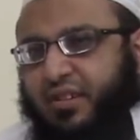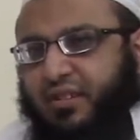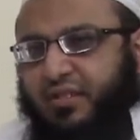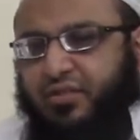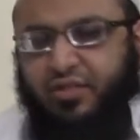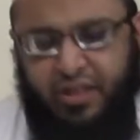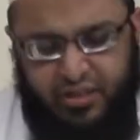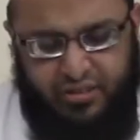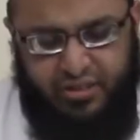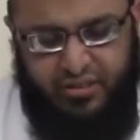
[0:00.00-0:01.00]
So
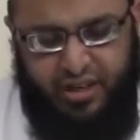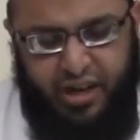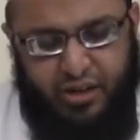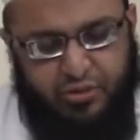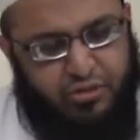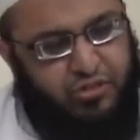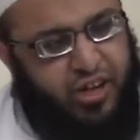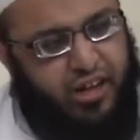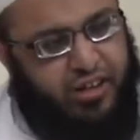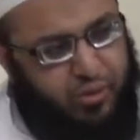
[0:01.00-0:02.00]
this is how the
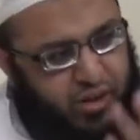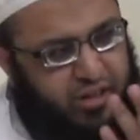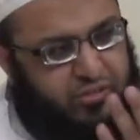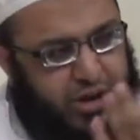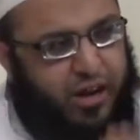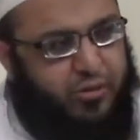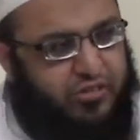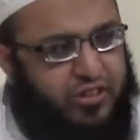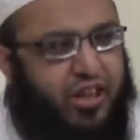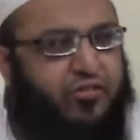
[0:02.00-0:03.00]
society was back
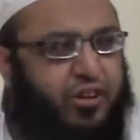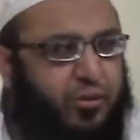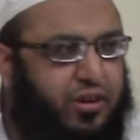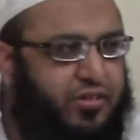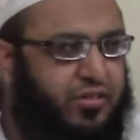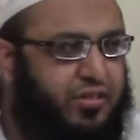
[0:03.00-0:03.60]
when slavery was.